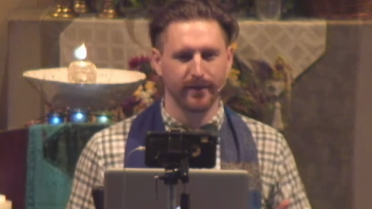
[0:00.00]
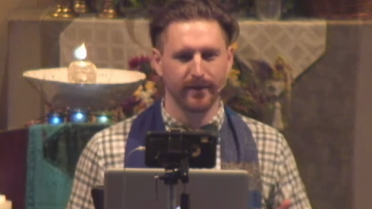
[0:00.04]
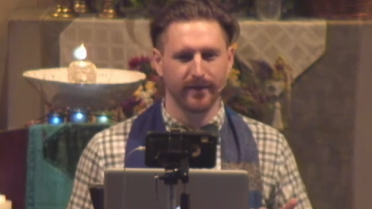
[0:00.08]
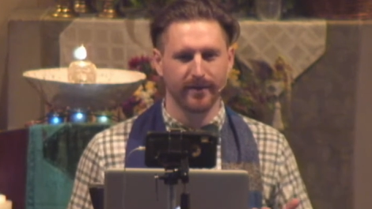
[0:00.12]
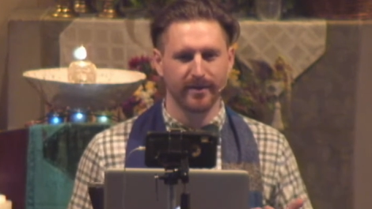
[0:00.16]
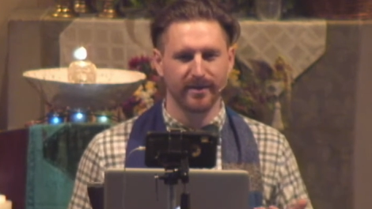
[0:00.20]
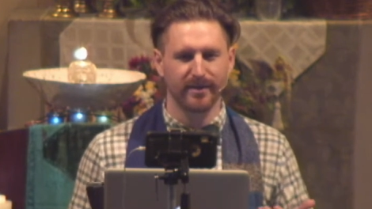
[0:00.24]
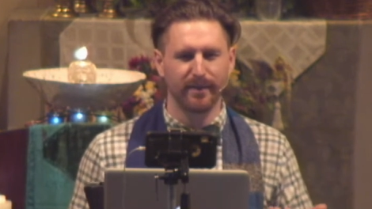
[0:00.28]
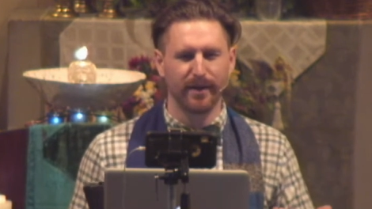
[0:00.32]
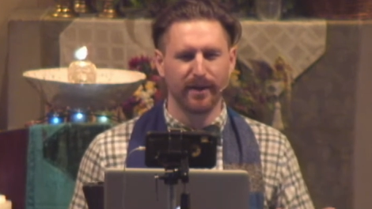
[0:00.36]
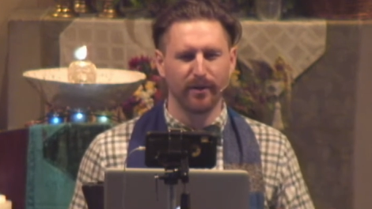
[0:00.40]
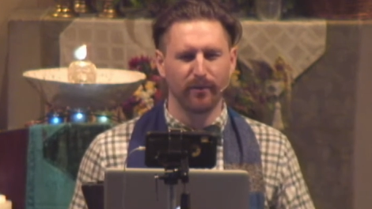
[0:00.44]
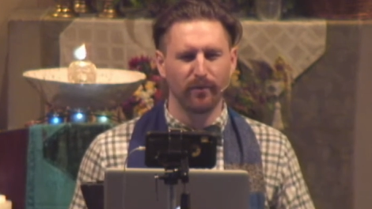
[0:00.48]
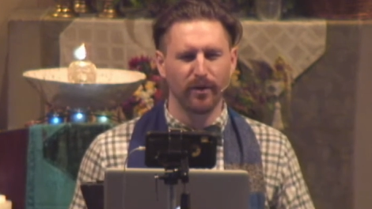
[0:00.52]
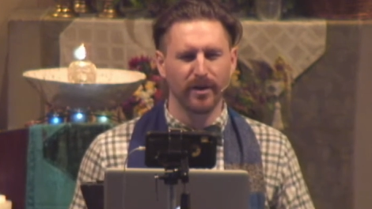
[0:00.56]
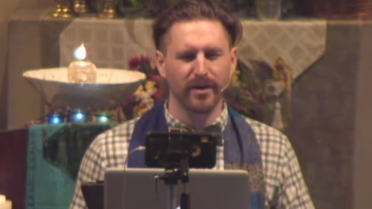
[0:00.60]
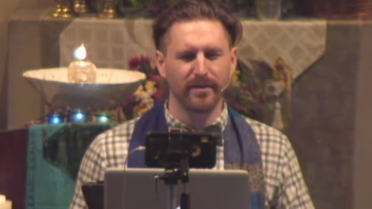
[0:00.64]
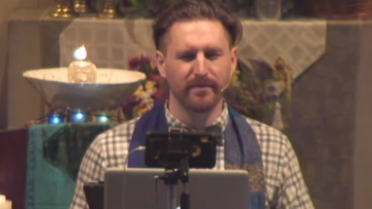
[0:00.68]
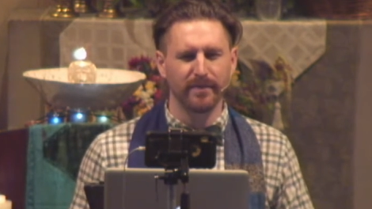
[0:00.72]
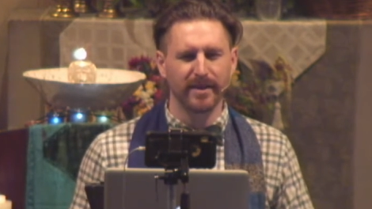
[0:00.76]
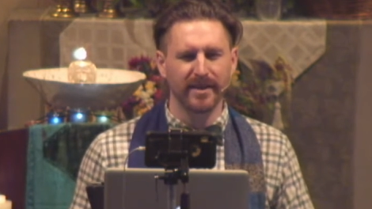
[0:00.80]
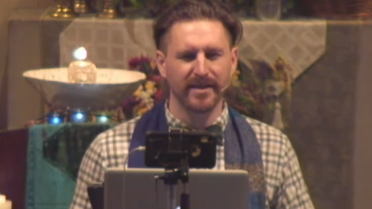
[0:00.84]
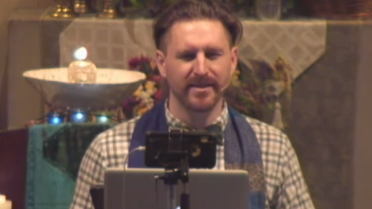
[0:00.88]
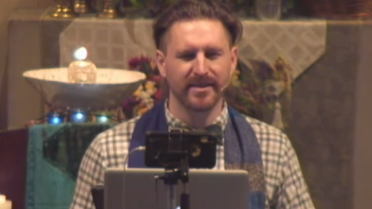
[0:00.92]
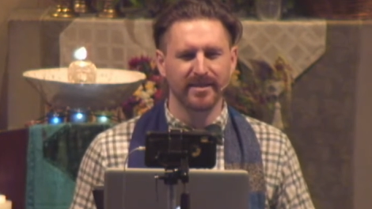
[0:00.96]
is about what it
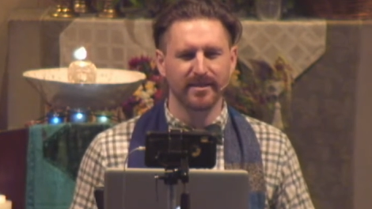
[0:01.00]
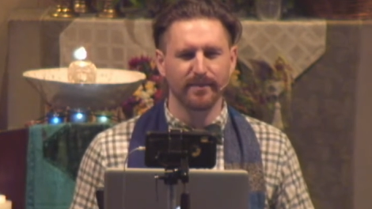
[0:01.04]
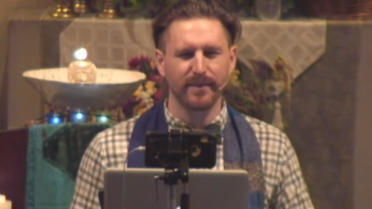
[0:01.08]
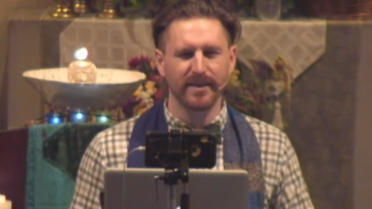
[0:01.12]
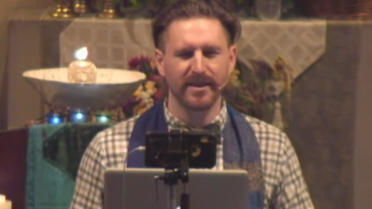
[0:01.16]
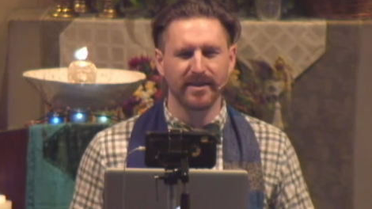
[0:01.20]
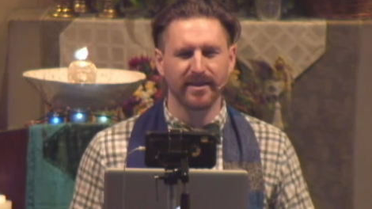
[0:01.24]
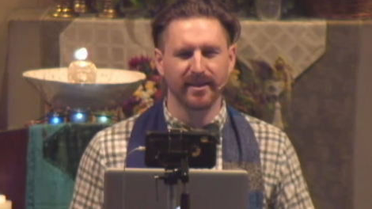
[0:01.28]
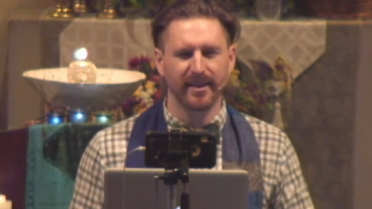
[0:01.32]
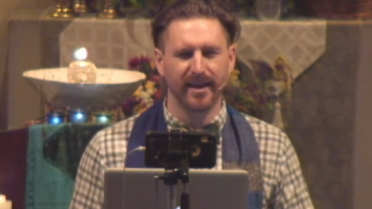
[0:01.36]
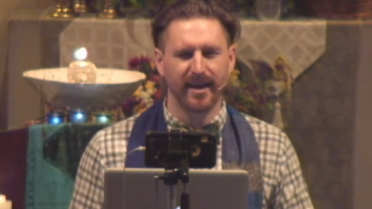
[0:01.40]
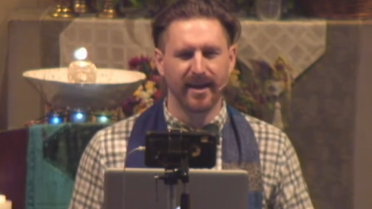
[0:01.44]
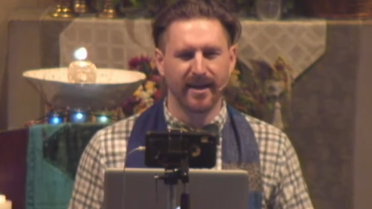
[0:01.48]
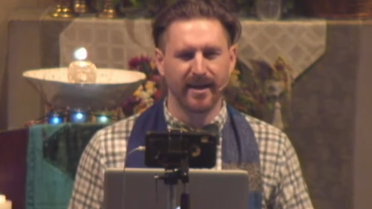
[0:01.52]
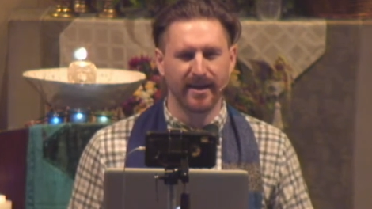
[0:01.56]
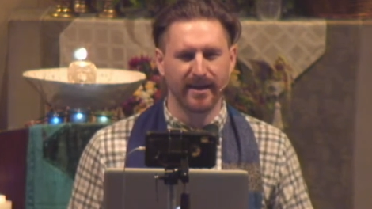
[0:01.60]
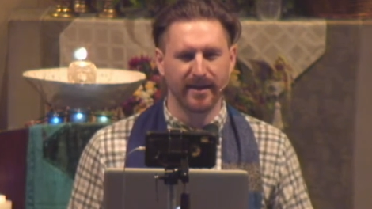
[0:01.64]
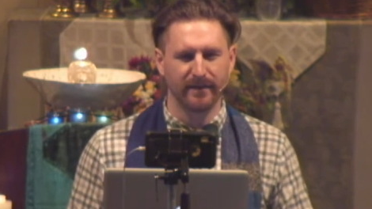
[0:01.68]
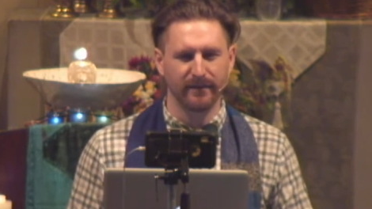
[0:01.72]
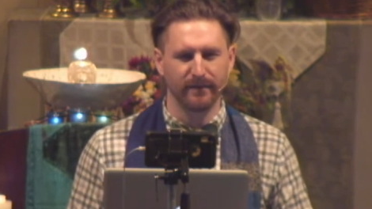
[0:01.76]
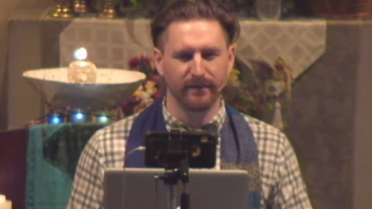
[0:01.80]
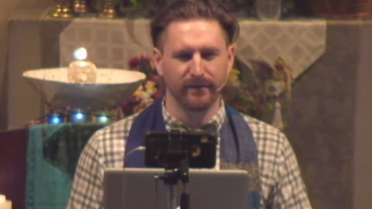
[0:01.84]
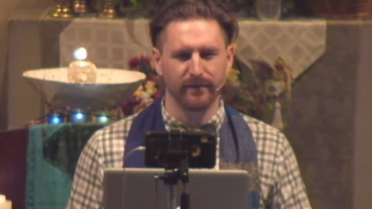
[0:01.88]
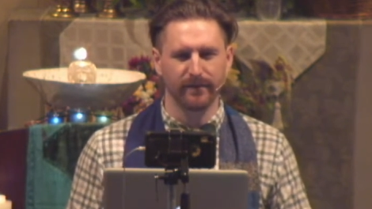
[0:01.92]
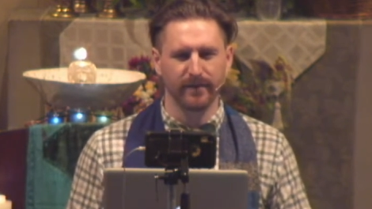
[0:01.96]
means to be
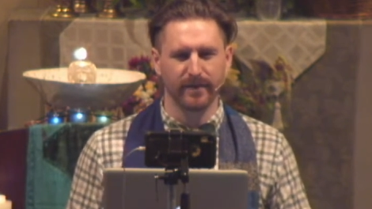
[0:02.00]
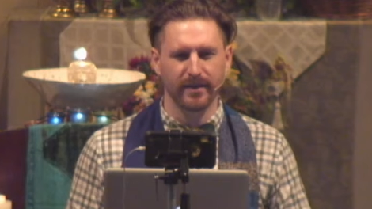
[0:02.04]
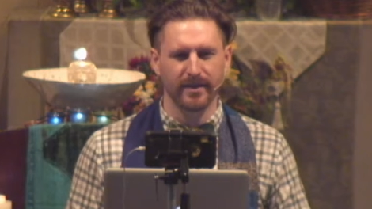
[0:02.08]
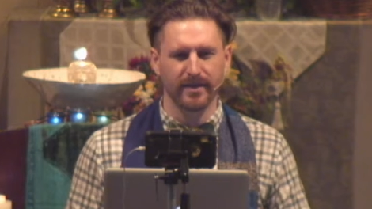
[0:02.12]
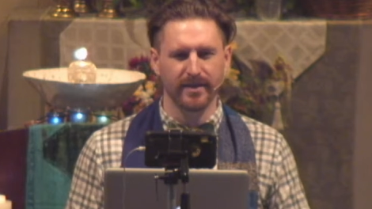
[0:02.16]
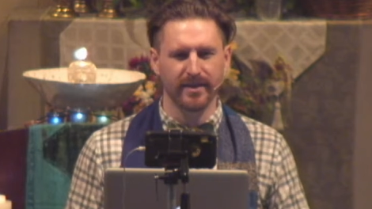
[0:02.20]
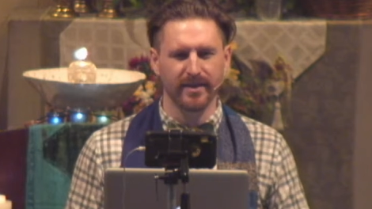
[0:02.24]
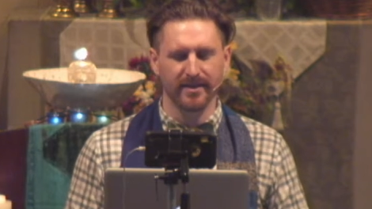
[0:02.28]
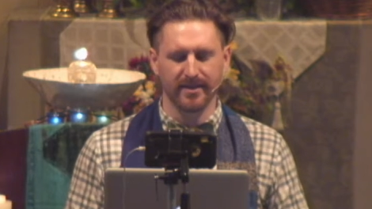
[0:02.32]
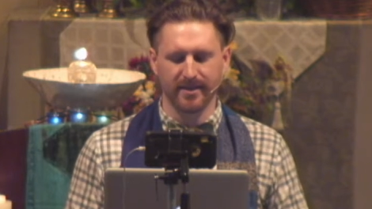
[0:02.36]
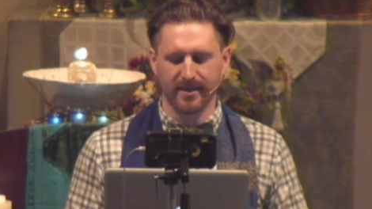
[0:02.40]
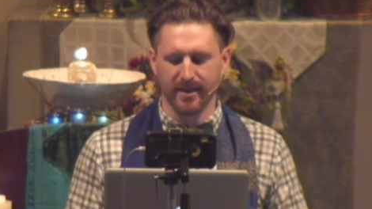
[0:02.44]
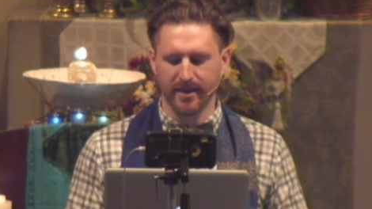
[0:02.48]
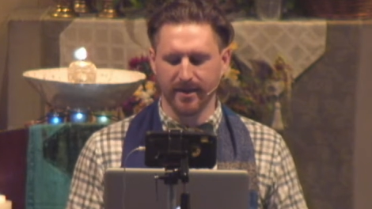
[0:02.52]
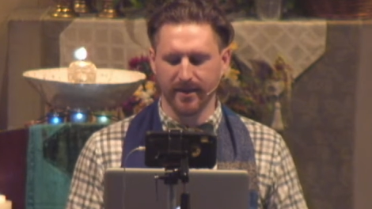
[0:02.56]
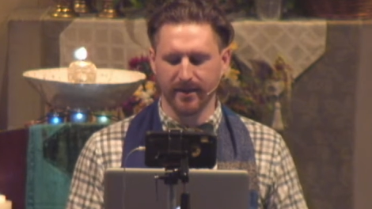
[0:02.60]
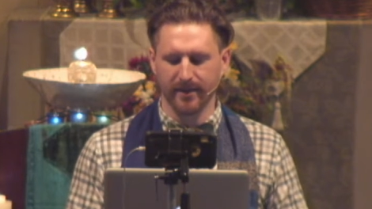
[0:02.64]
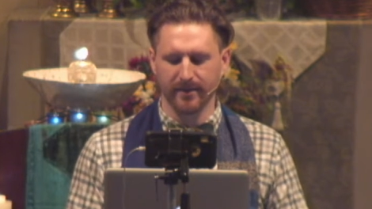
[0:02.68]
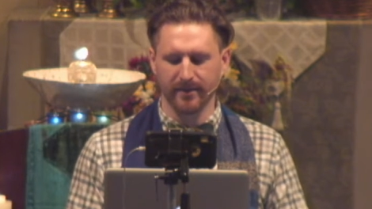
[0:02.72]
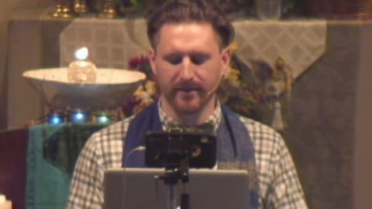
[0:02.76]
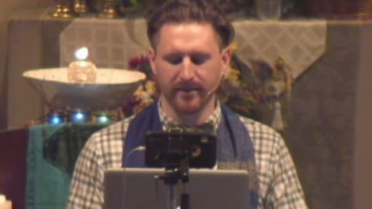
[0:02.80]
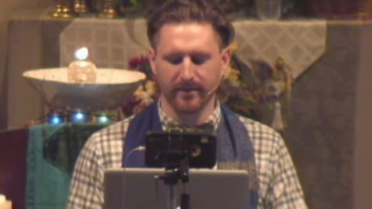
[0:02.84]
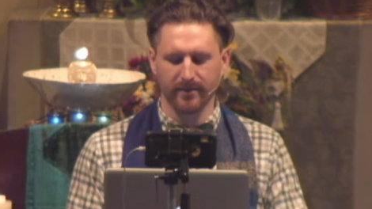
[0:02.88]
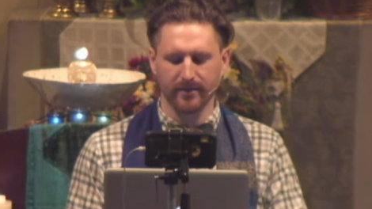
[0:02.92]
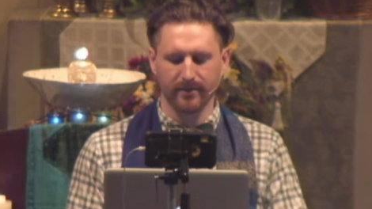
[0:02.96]
alive in these
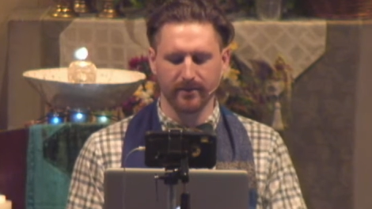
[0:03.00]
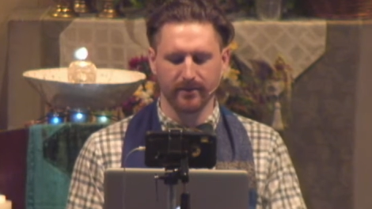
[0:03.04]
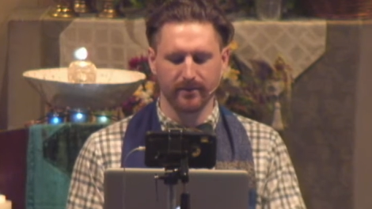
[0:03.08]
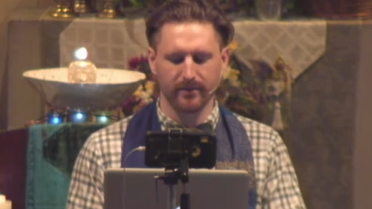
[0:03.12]
days.